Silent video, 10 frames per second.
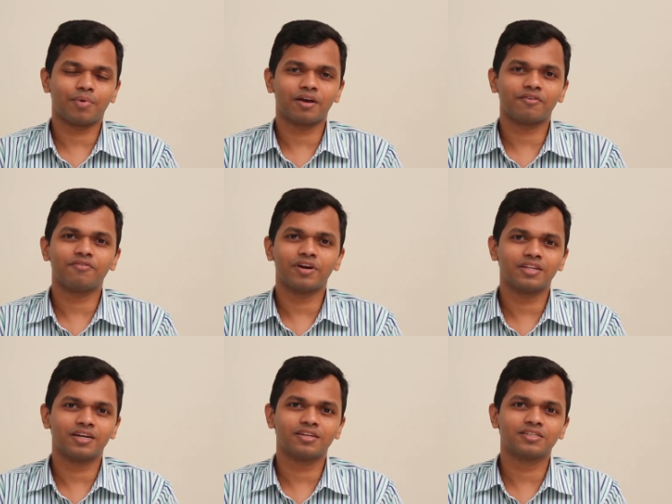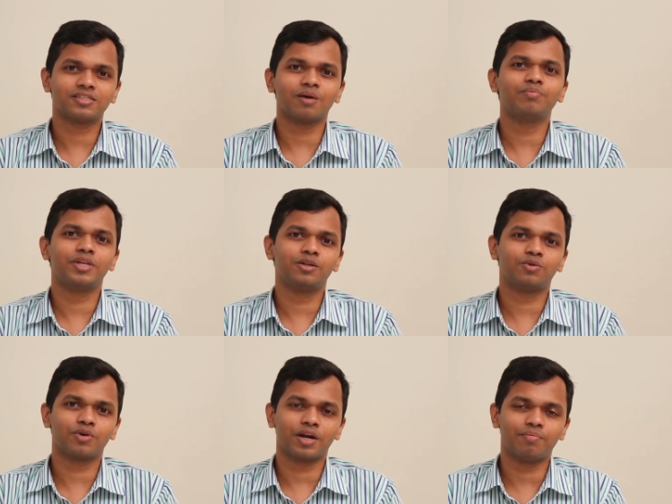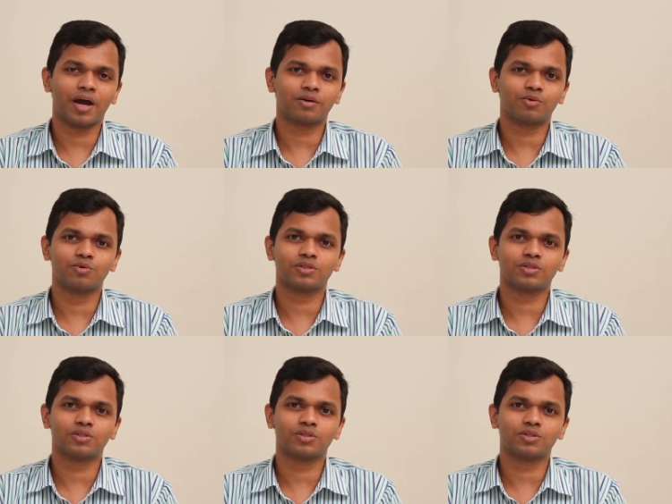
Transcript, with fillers: I felt that there's some need to get back to